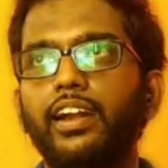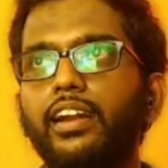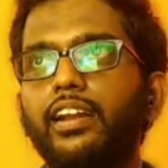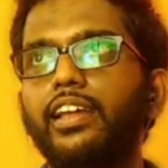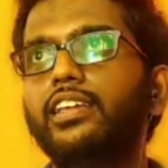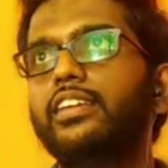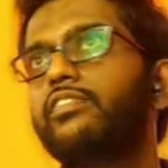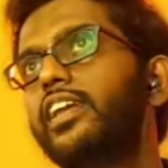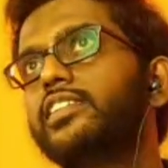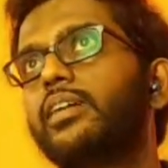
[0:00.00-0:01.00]
and try
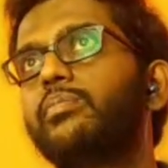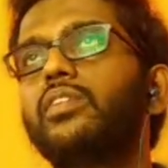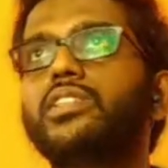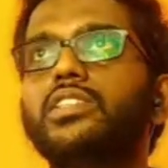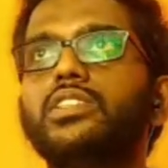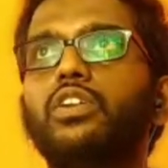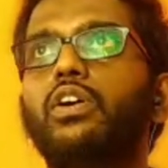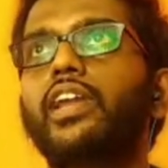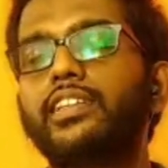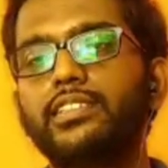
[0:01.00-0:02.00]
if there is something which
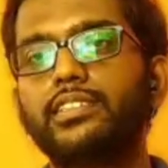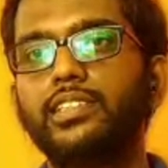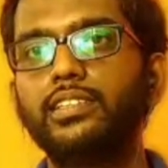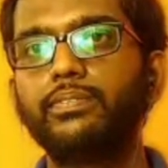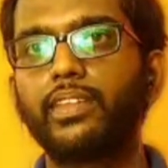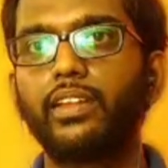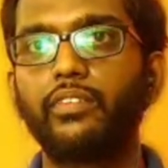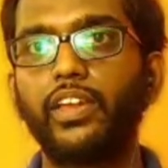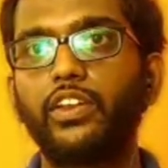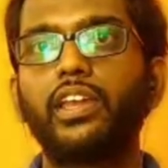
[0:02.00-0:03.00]
is not existing
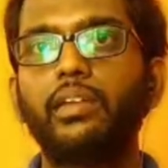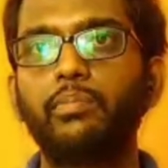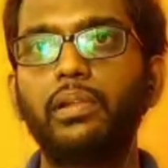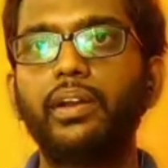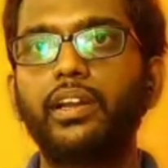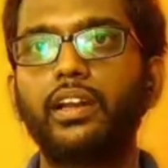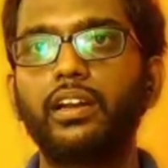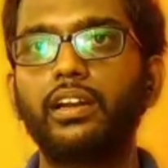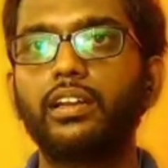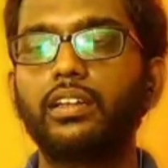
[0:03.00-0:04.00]
where you can
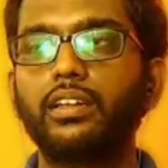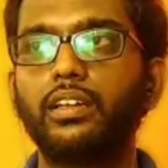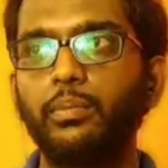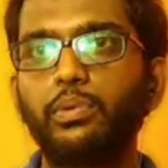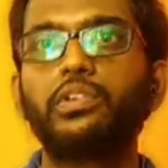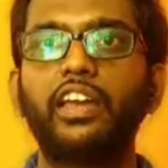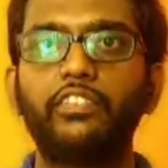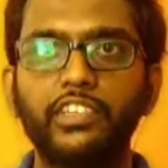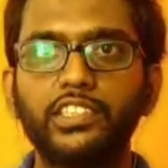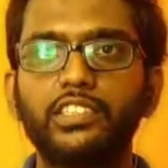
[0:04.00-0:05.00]
implement and improve
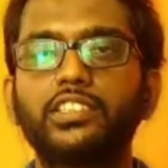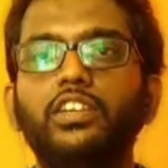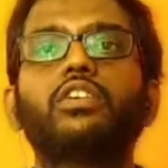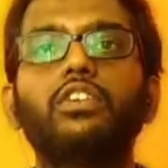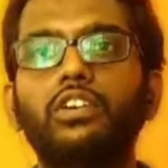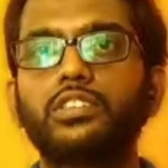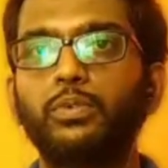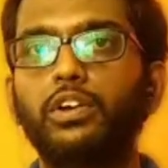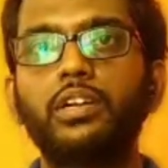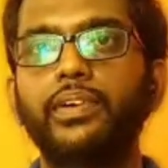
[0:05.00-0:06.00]
the efficiency of
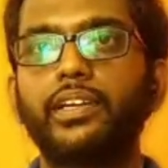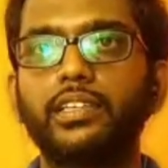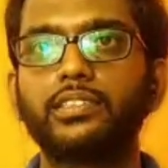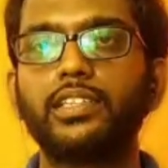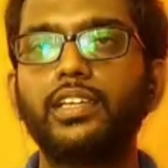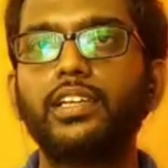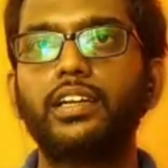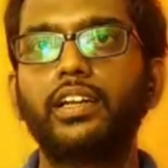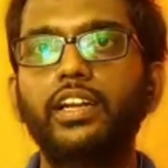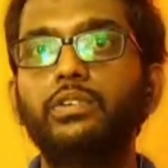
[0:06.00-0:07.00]
cost, whatever it is.
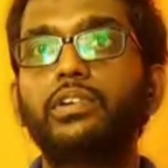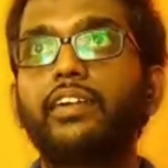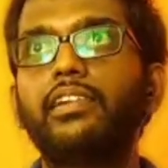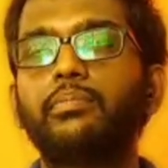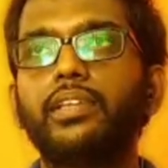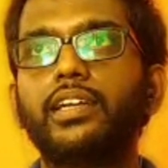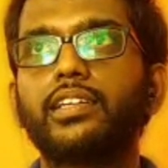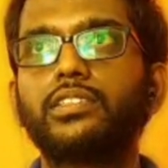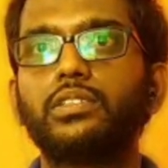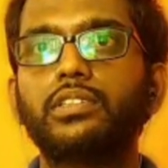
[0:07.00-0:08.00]
Try to develop
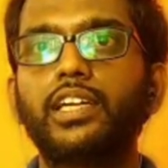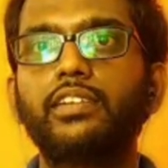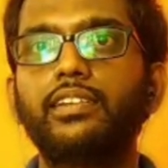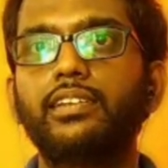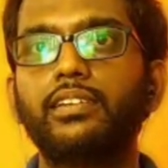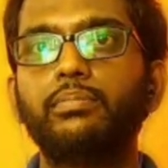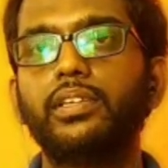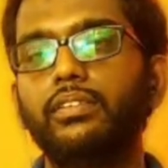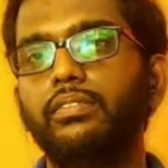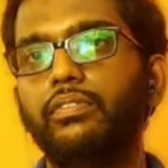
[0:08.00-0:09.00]
that. So that
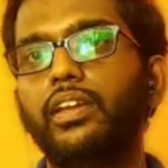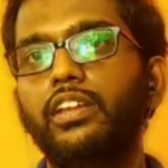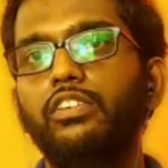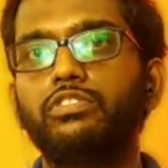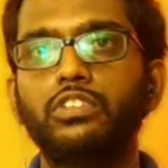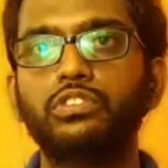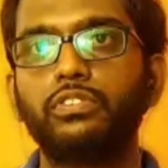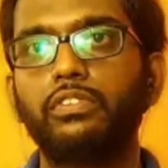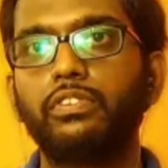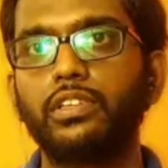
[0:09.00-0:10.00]
will be very
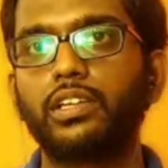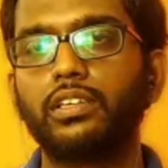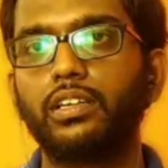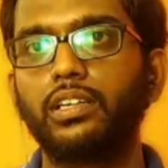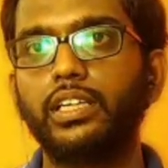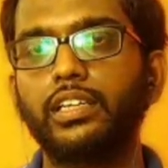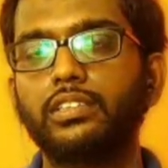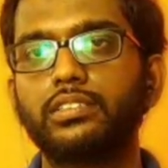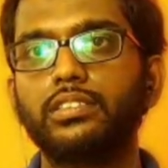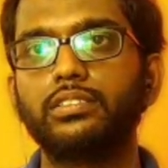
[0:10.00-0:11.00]
useful for the
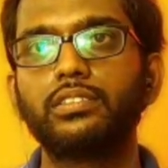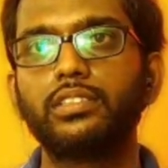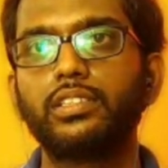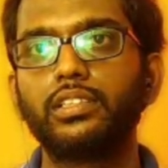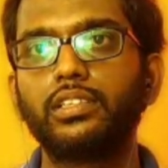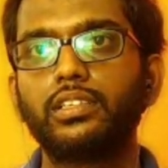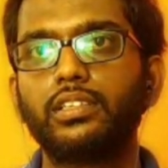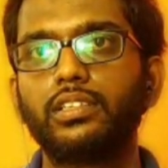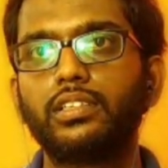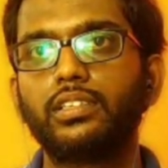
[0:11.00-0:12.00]
industries.
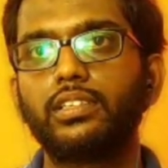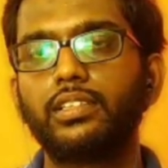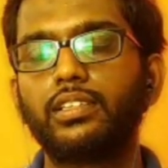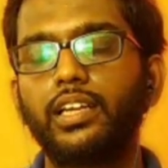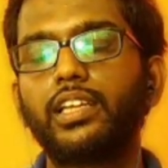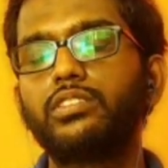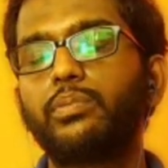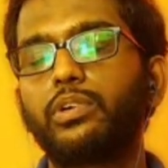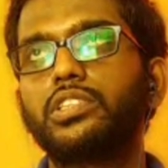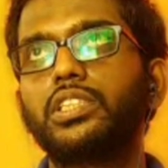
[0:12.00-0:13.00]
That
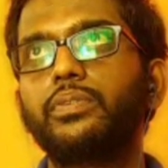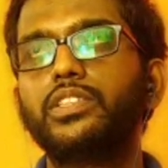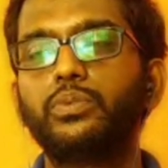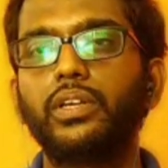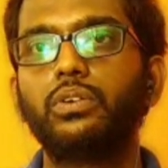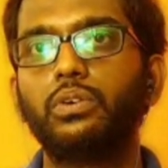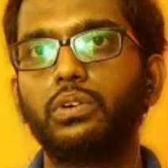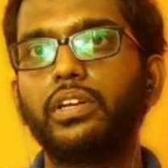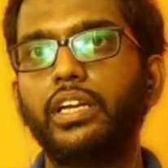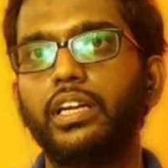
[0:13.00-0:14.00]
gives a positive edge when
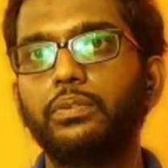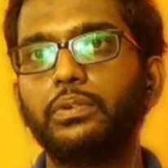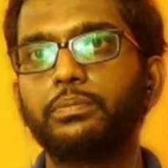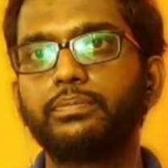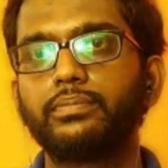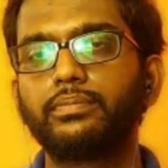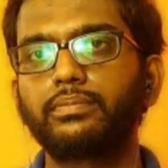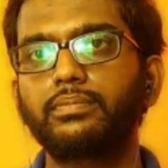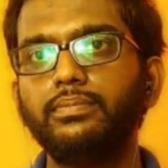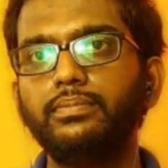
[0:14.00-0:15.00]
you go to an interview.